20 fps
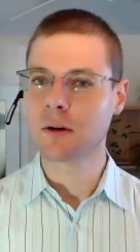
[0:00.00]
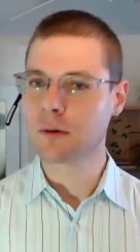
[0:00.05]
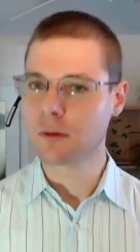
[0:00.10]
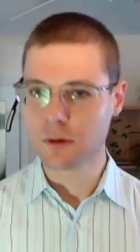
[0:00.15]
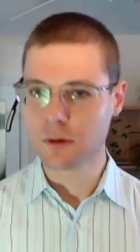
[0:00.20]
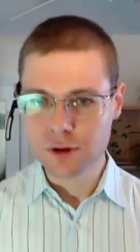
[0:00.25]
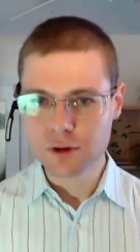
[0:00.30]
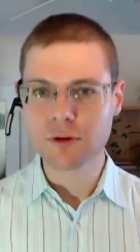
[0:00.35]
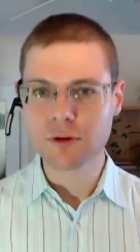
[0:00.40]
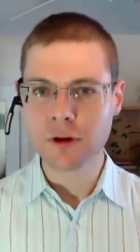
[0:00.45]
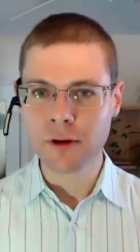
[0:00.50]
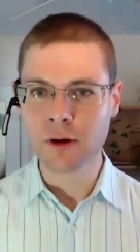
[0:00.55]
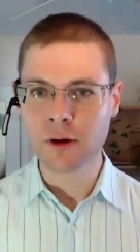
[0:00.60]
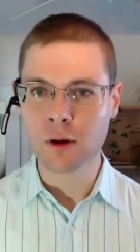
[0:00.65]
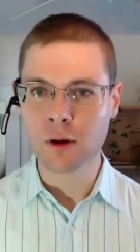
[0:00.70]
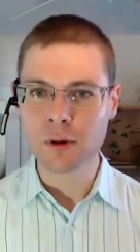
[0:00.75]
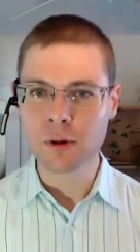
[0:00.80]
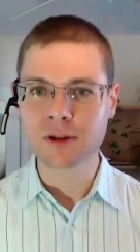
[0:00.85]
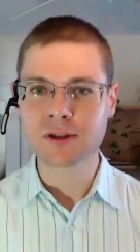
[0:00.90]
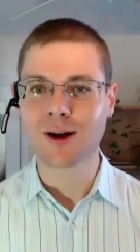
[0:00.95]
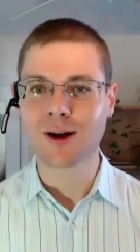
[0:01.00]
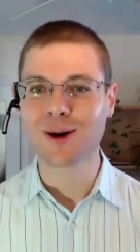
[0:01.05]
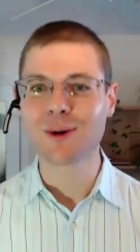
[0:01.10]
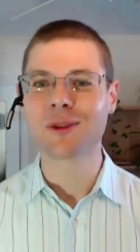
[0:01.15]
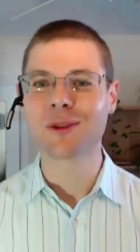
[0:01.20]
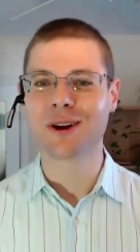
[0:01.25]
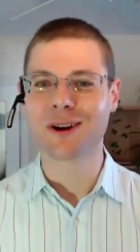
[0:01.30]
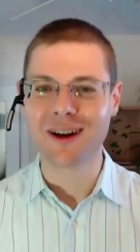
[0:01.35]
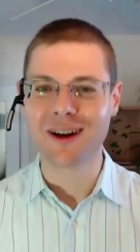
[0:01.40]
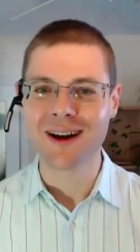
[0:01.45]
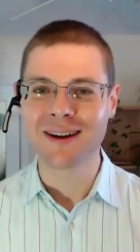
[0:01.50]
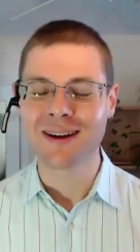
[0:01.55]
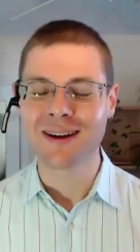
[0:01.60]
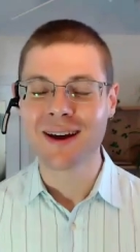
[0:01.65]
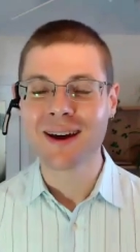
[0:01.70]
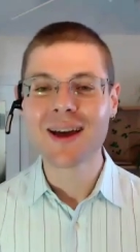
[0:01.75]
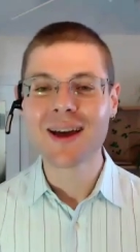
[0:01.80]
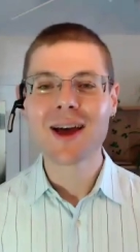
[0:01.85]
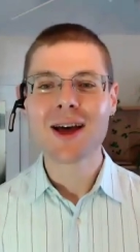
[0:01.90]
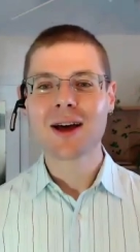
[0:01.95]
you should really always go with your gut.
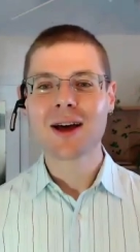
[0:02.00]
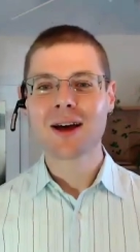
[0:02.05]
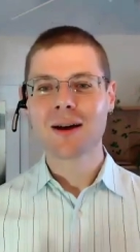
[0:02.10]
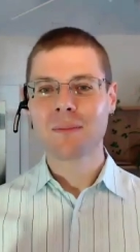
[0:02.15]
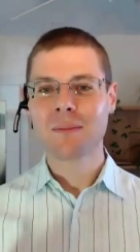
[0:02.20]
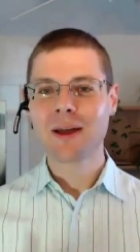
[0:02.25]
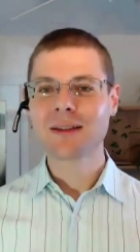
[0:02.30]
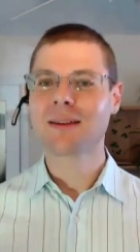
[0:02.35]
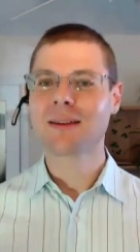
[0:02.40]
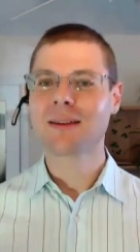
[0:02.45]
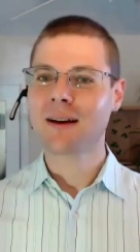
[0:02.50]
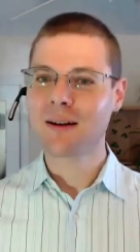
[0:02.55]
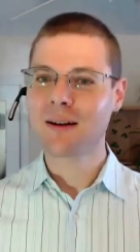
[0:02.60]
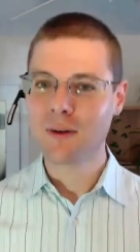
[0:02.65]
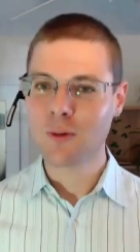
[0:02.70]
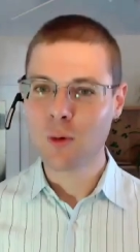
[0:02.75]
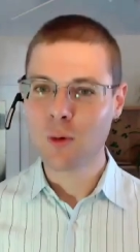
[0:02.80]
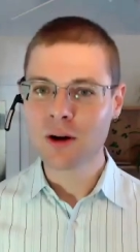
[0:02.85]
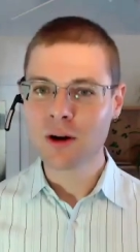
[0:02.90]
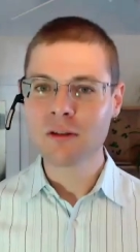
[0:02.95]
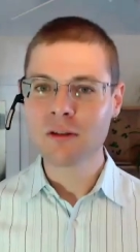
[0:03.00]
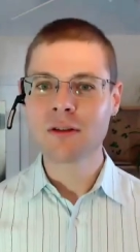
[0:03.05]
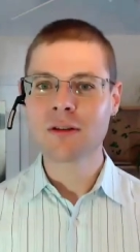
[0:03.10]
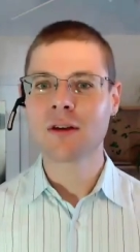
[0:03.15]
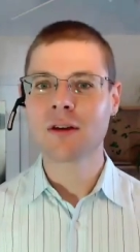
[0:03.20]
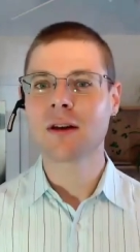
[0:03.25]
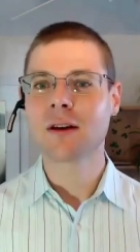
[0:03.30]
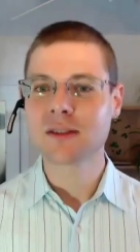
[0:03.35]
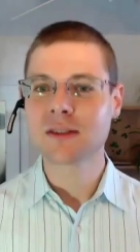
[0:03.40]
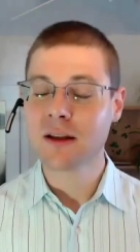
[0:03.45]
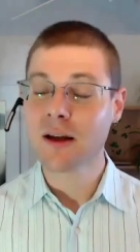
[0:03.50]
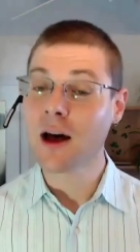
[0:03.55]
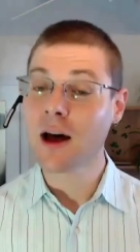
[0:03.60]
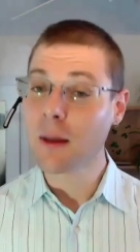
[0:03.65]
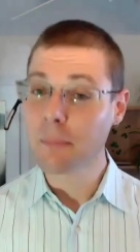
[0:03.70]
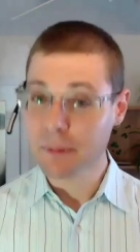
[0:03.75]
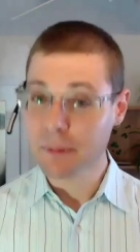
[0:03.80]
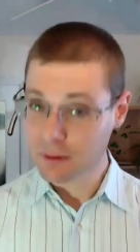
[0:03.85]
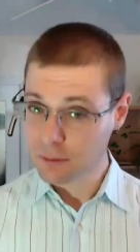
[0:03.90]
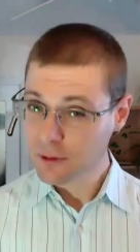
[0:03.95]
That one of the things that
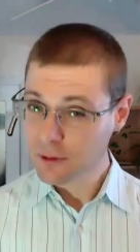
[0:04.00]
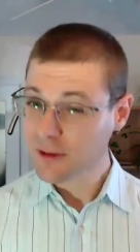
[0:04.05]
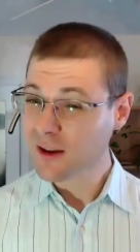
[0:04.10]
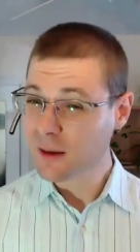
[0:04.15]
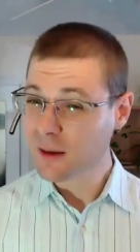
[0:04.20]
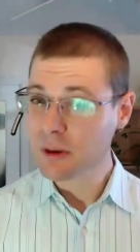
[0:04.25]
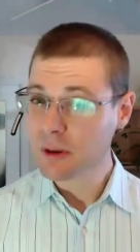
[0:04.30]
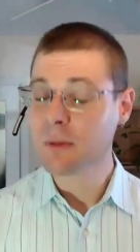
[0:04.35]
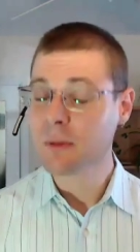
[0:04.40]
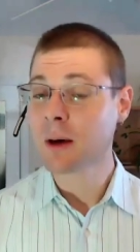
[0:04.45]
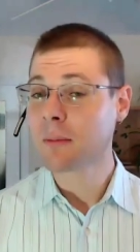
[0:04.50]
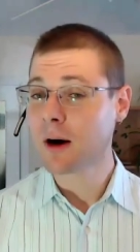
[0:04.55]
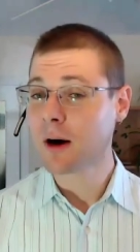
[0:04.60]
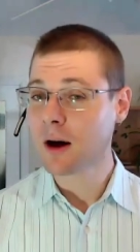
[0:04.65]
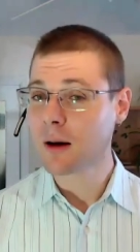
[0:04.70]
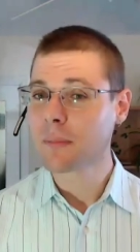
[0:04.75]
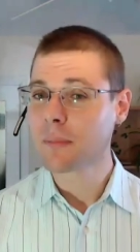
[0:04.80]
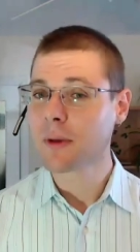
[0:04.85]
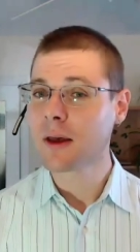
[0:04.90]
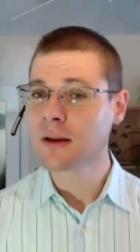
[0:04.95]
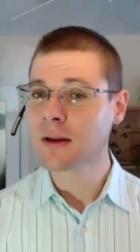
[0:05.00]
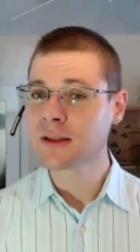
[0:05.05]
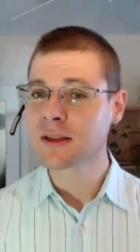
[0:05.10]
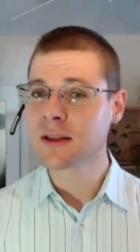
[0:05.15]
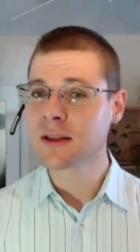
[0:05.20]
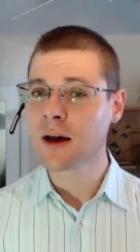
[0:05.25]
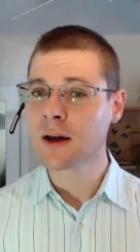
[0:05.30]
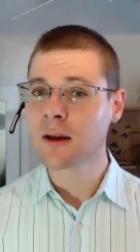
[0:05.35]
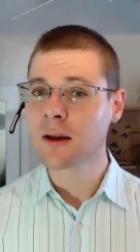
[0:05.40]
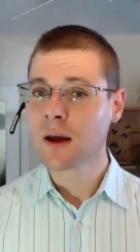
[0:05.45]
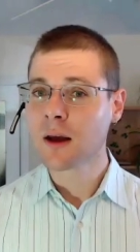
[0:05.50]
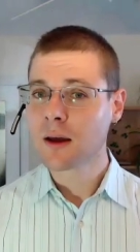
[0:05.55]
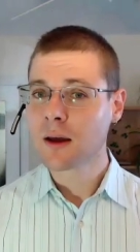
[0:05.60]
happened with him and my mom is that